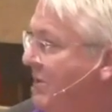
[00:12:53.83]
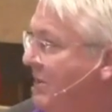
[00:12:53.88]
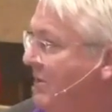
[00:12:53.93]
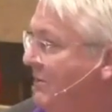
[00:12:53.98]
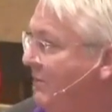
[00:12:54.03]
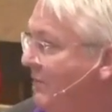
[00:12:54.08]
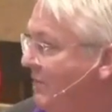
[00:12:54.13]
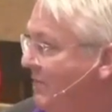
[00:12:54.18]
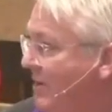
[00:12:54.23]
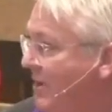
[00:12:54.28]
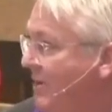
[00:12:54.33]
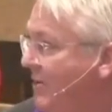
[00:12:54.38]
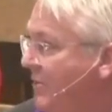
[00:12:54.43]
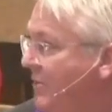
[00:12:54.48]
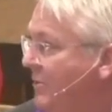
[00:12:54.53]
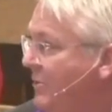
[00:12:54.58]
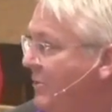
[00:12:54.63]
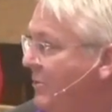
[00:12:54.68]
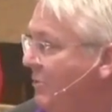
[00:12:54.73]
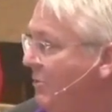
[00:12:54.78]
but they
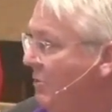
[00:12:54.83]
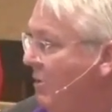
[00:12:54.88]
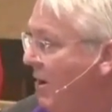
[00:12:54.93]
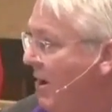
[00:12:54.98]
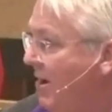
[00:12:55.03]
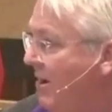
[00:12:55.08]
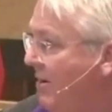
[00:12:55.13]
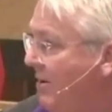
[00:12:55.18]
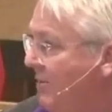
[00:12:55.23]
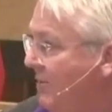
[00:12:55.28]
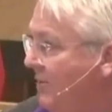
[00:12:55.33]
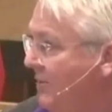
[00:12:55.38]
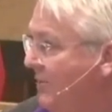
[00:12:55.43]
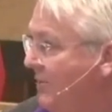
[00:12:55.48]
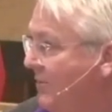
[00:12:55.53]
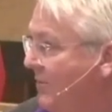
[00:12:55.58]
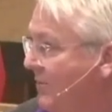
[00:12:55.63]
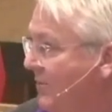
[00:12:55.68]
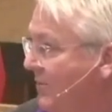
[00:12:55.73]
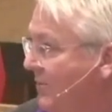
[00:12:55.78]
feared the
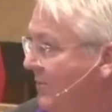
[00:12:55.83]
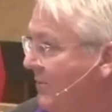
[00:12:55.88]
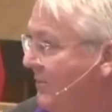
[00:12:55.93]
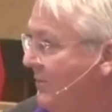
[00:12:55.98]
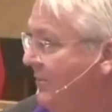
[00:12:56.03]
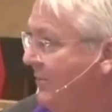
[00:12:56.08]
crowds